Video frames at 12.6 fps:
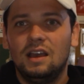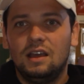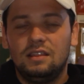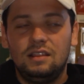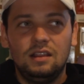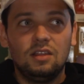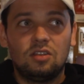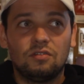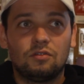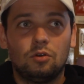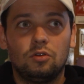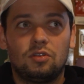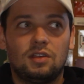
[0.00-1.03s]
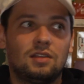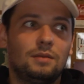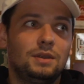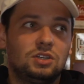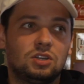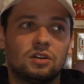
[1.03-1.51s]
This, of course, as I
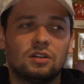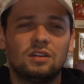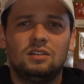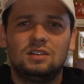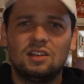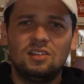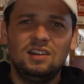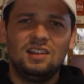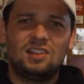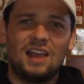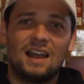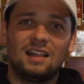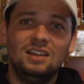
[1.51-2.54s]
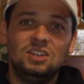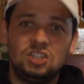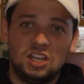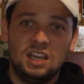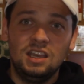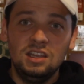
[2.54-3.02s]
mentioned earlier, doesn't exactly
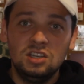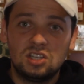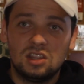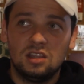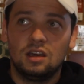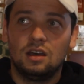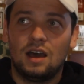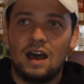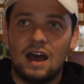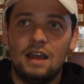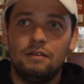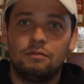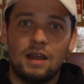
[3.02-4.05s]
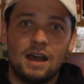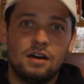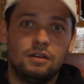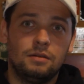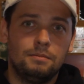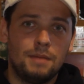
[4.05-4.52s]
change the high
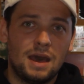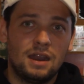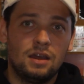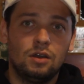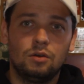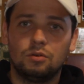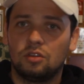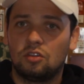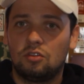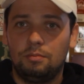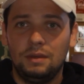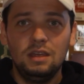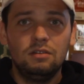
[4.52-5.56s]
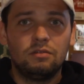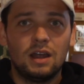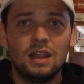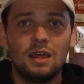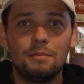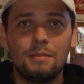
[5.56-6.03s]
round meta or the speed
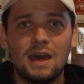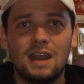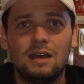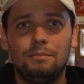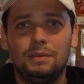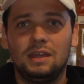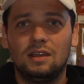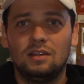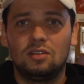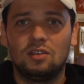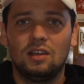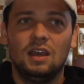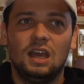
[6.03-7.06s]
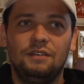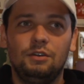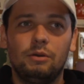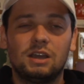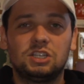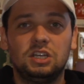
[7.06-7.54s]
running meta, because if
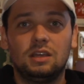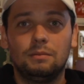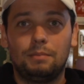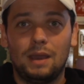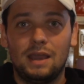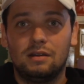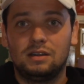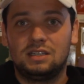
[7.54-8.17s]
you actually compare